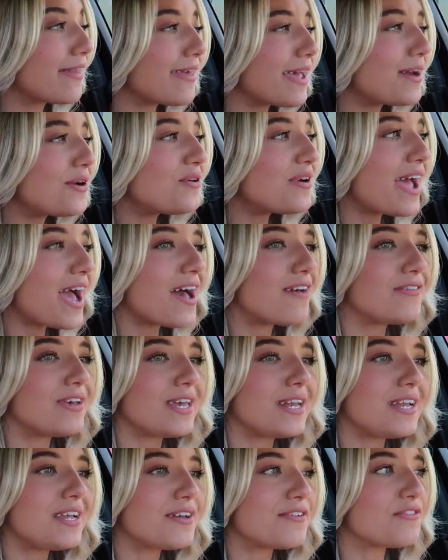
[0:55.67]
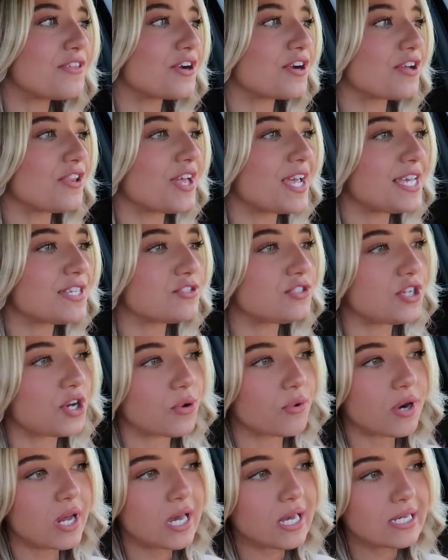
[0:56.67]
They don't have any of their glazed
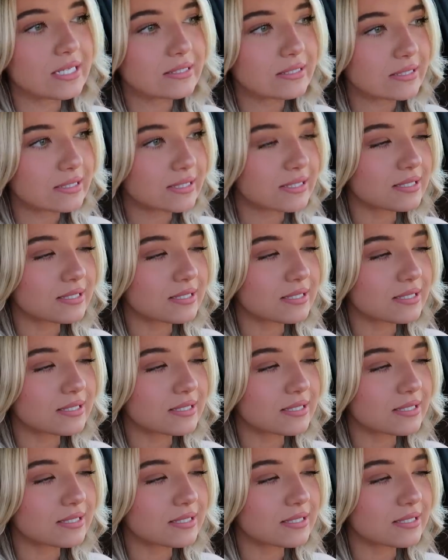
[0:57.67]
donuts.